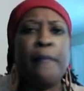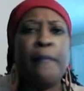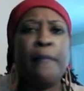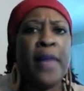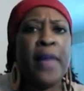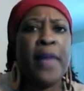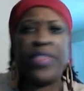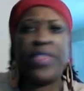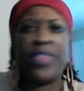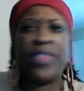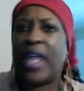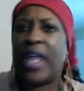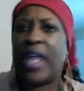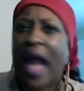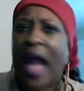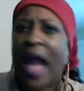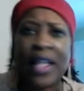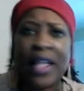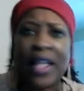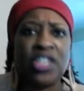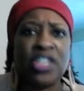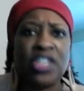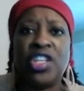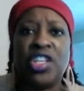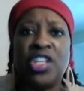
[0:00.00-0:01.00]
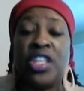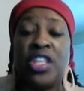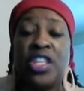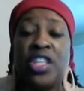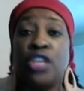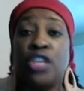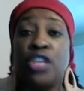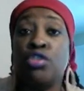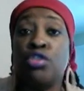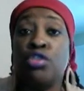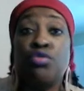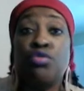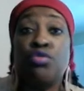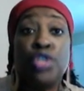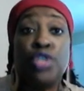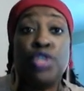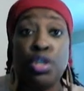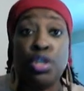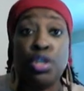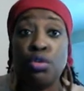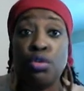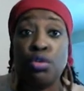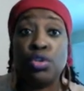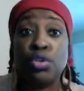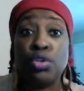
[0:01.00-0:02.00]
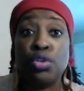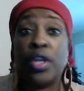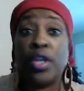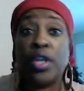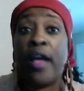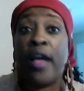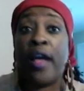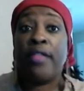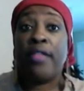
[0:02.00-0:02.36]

methodology that you use